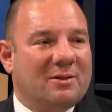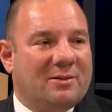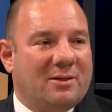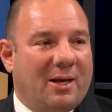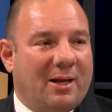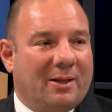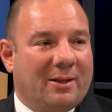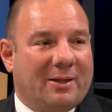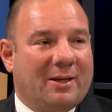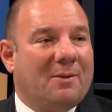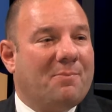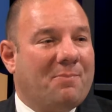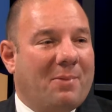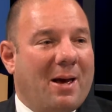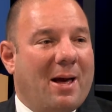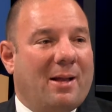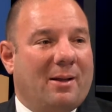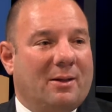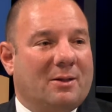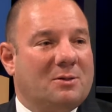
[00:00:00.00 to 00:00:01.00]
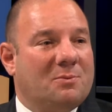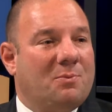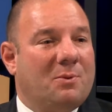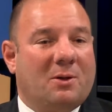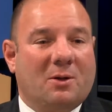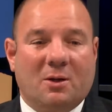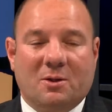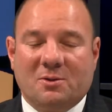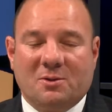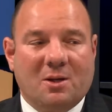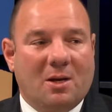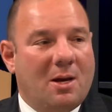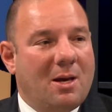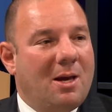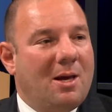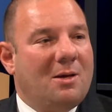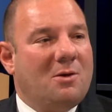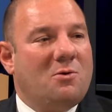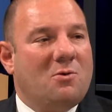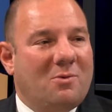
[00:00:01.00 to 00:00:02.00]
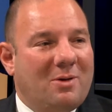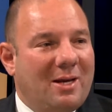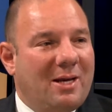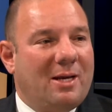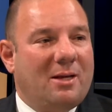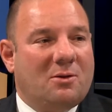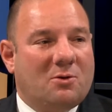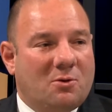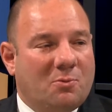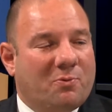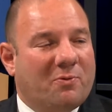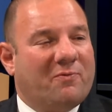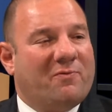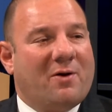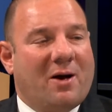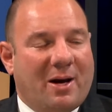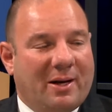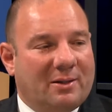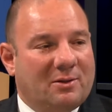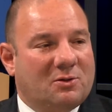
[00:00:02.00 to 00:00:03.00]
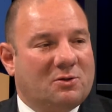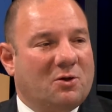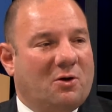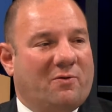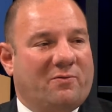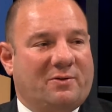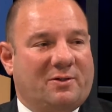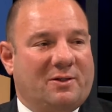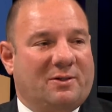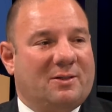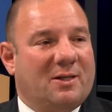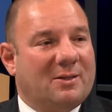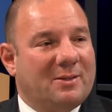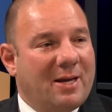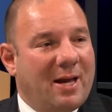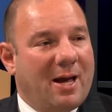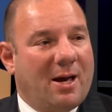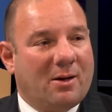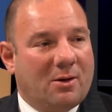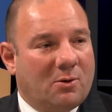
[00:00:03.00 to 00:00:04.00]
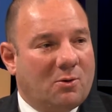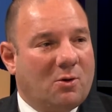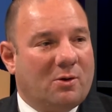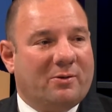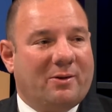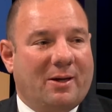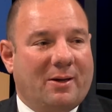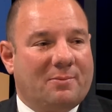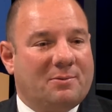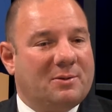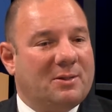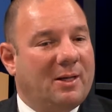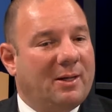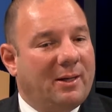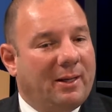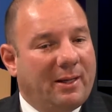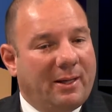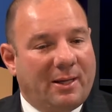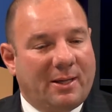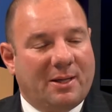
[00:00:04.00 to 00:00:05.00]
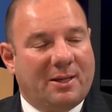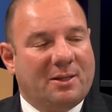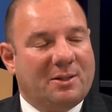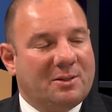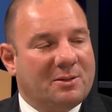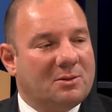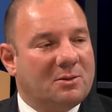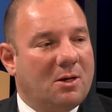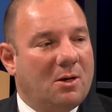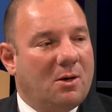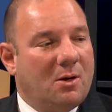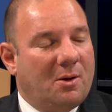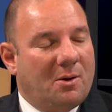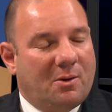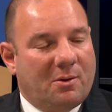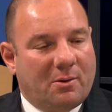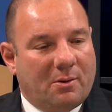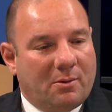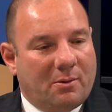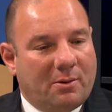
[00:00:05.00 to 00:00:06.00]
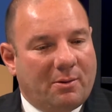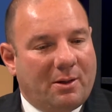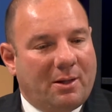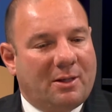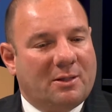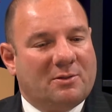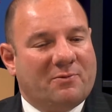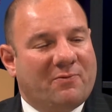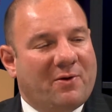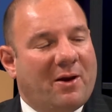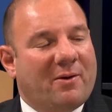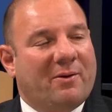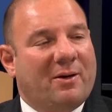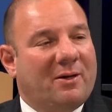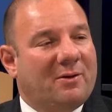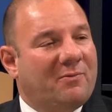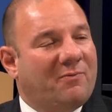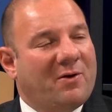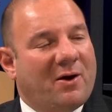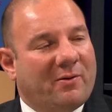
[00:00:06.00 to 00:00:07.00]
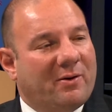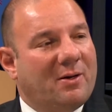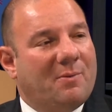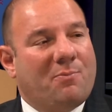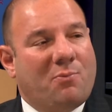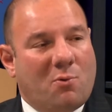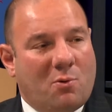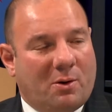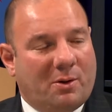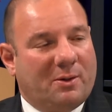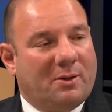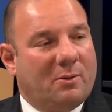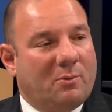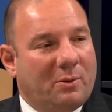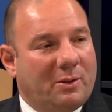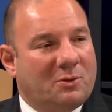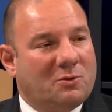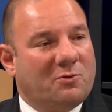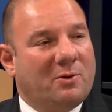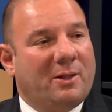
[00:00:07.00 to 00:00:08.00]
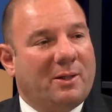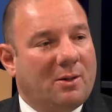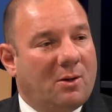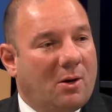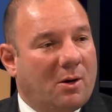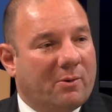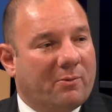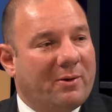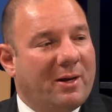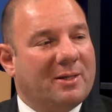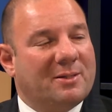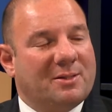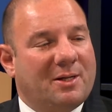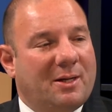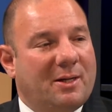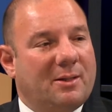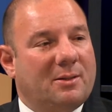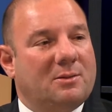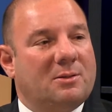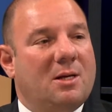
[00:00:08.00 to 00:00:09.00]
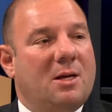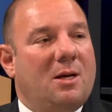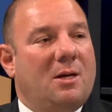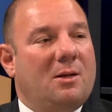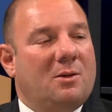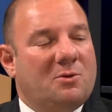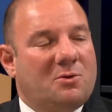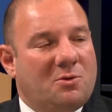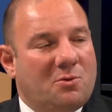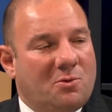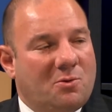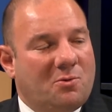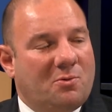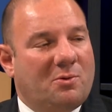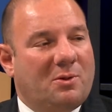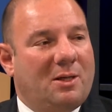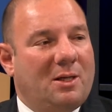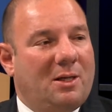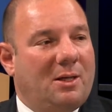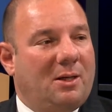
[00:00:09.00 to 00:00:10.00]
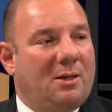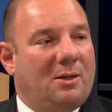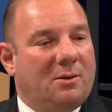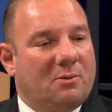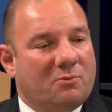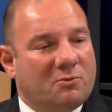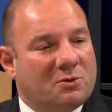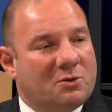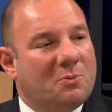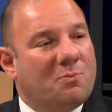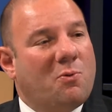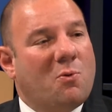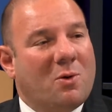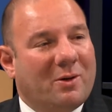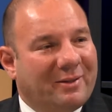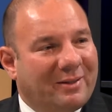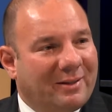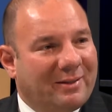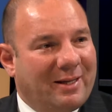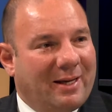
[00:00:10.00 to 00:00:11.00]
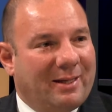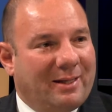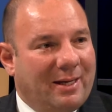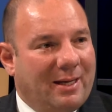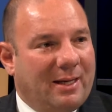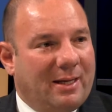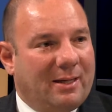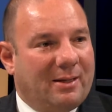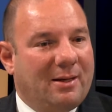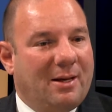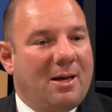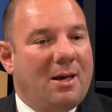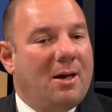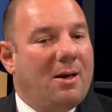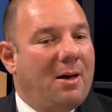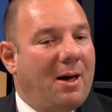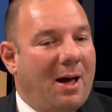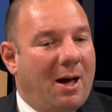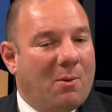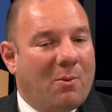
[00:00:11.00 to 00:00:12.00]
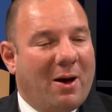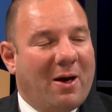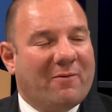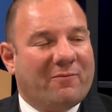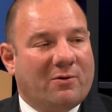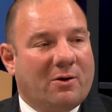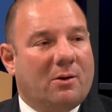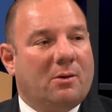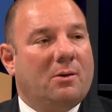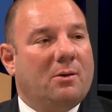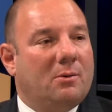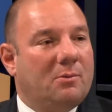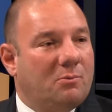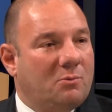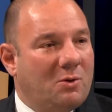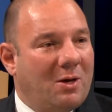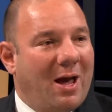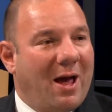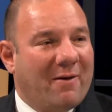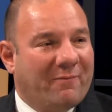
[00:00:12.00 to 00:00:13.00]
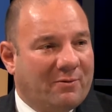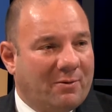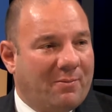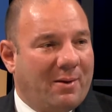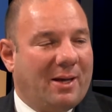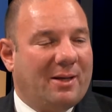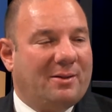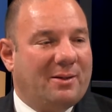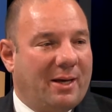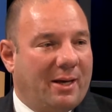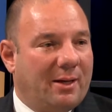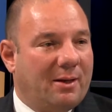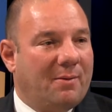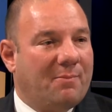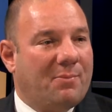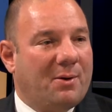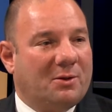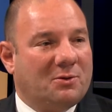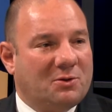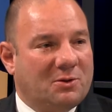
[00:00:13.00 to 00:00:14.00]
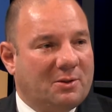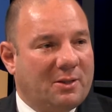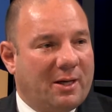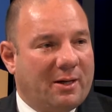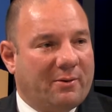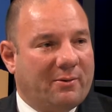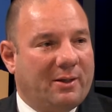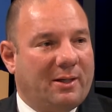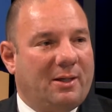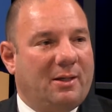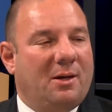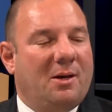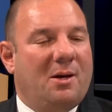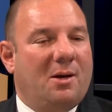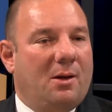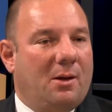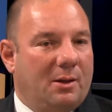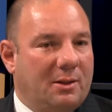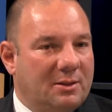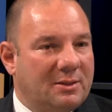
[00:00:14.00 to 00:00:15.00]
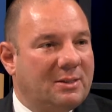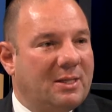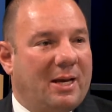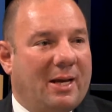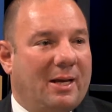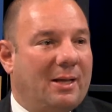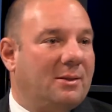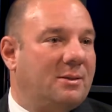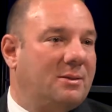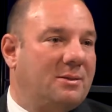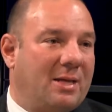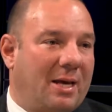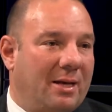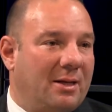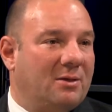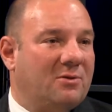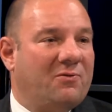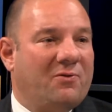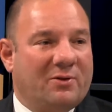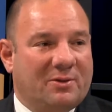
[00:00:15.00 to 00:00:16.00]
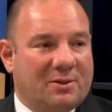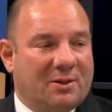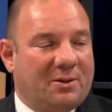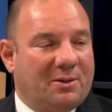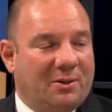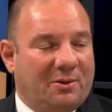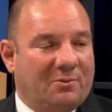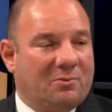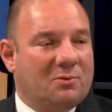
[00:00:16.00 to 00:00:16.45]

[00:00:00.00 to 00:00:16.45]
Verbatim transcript: delicate balance because you need to provide services. The town of North Hempstead is is very it's very important that we treat our residents to the support that they need. However, you have to maintain a budgetary stance that is fiscally